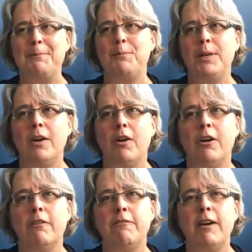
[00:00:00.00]
We
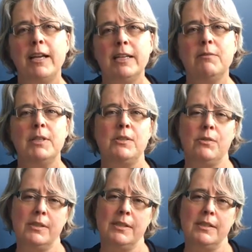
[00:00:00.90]
are finding
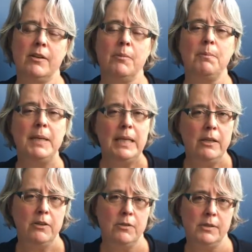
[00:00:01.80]
resources that are
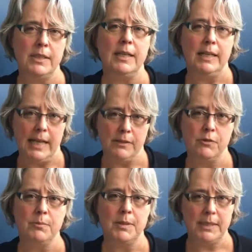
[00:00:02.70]
being used in
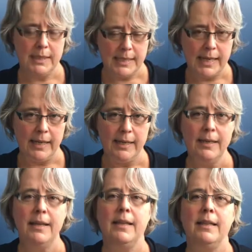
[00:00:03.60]
classrooms today
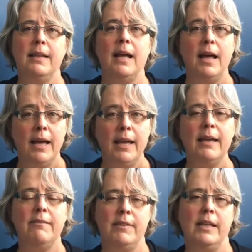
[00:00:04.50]
that I
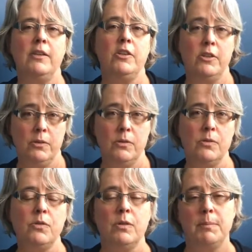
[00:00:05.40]
have then
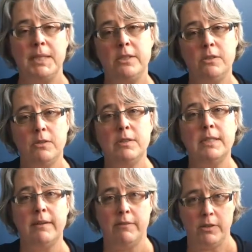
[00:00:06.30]
used or my students
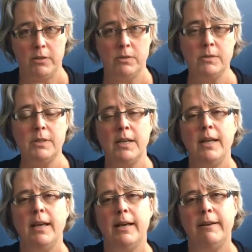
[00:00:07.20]
have used
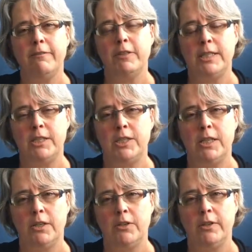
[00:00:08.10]
for
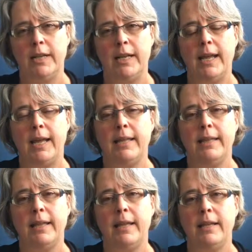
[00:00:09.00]
teaching and learning,
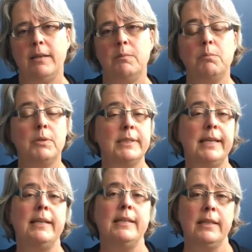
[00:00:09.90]
and then
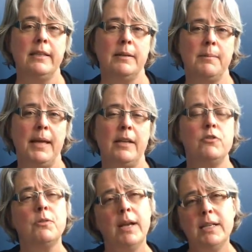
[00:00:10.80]
presenting them and
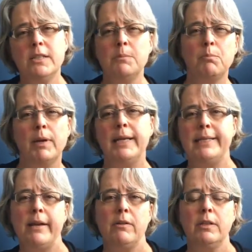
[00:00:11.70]
trying to break
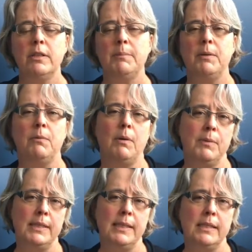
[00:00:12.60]
down a little bit what
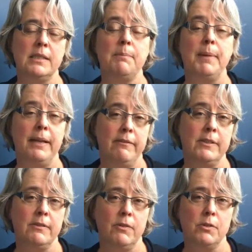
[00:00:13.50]
we see as the
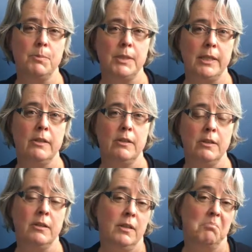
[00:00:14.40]
benefits of those
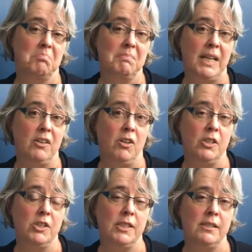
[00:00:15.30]
particular
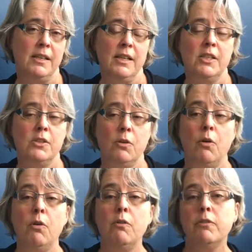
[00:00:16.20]
technologies. So
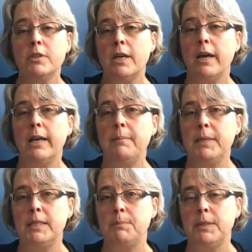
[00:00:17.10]
over time,
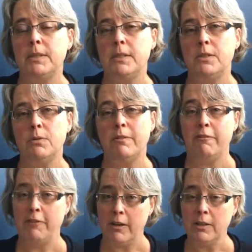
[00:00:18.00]
it's built into a
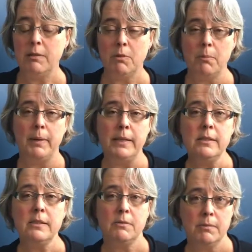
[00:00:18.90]
fairly
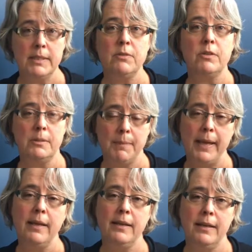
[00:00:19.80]
robust resource
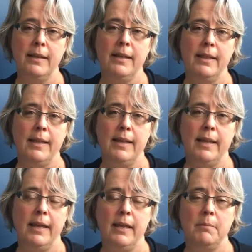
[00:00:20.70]
bank that
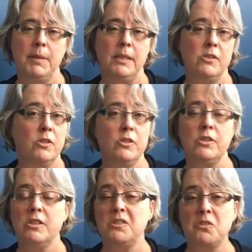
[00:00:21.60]
can be
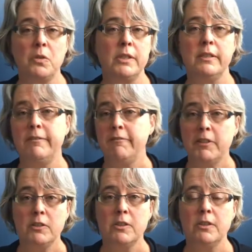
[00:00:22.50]
searched and sorted and
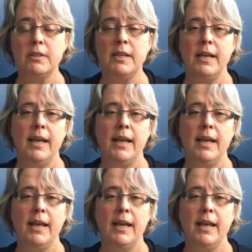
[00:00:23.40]
filtered.